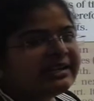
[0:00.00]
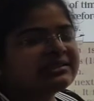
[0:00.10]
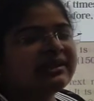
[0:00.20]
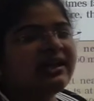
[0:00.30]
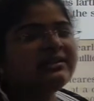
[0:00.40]

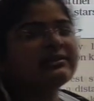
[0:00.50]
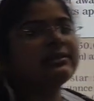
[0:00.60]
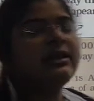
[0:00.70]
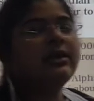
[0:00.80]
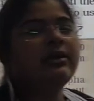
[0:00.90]
distance
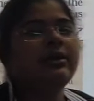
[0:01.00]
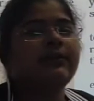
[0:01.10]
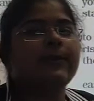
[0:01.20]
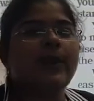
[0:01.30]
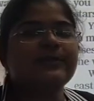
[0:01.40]

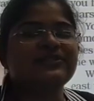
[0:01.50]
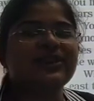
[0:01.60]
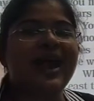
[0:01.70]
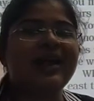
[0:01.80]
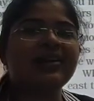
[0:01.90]
from
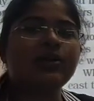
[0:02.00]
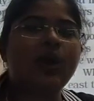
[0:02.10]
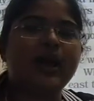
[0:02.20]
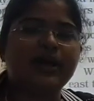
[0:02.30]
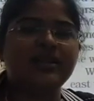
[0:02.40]
star
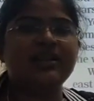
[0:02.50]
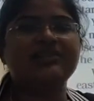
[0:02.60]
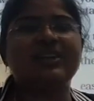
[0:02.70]
to another